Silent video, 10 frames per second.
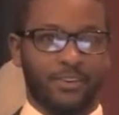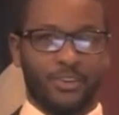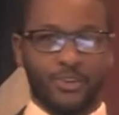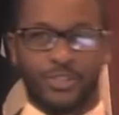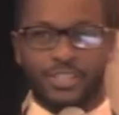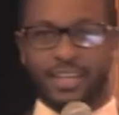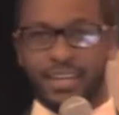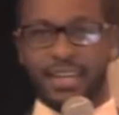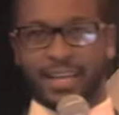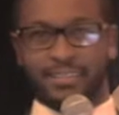You're
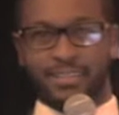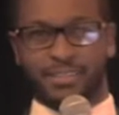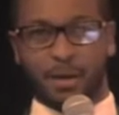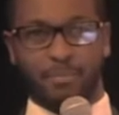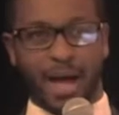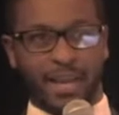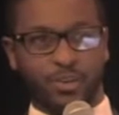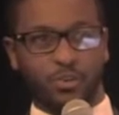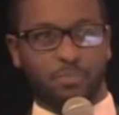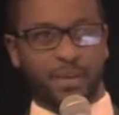sitting next to
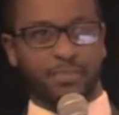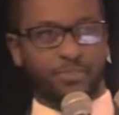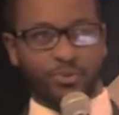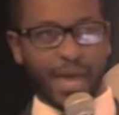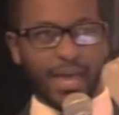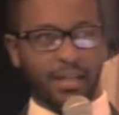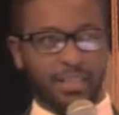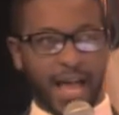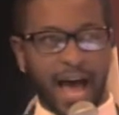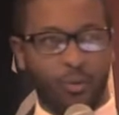somebody who's been through hell
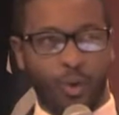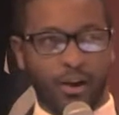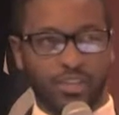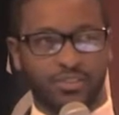and high water.